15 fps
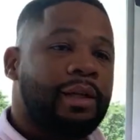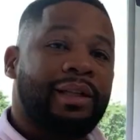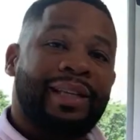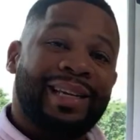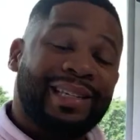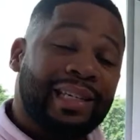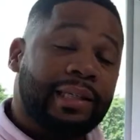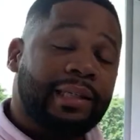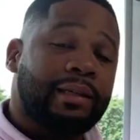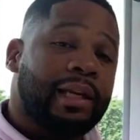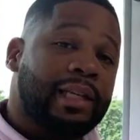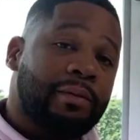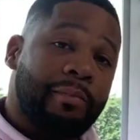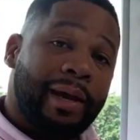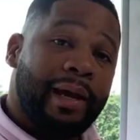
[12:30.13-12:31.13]
This is
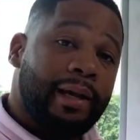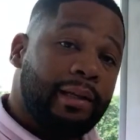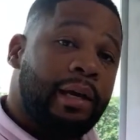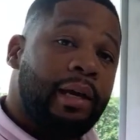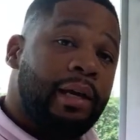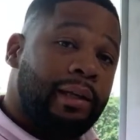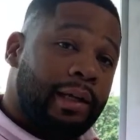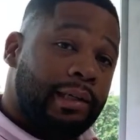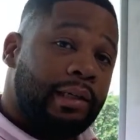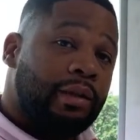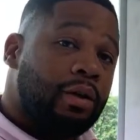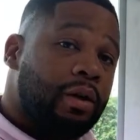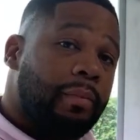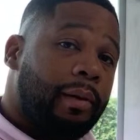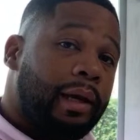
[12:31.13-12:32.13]
this man, this is
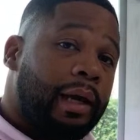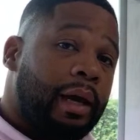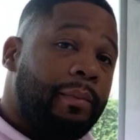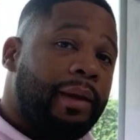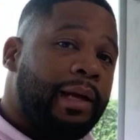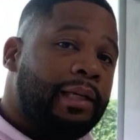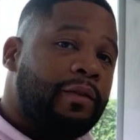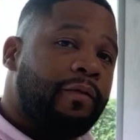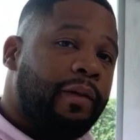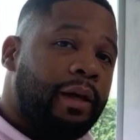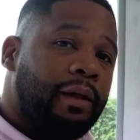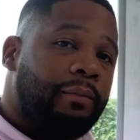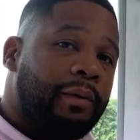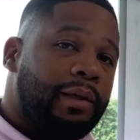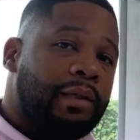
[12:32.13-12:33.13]
going to be him and his
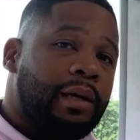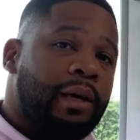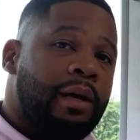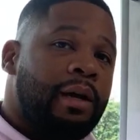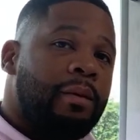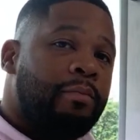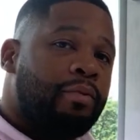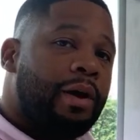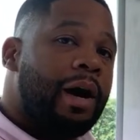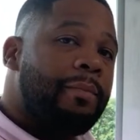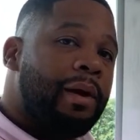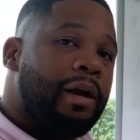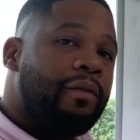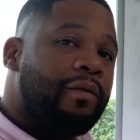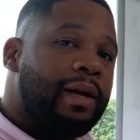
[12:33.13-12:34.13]
family's
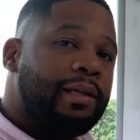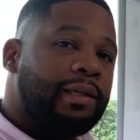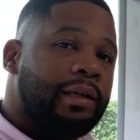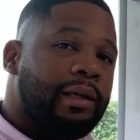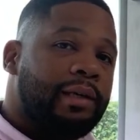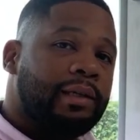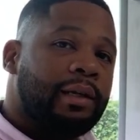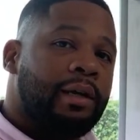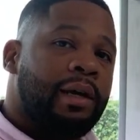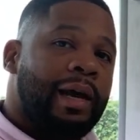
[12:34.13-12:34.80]
primary residence.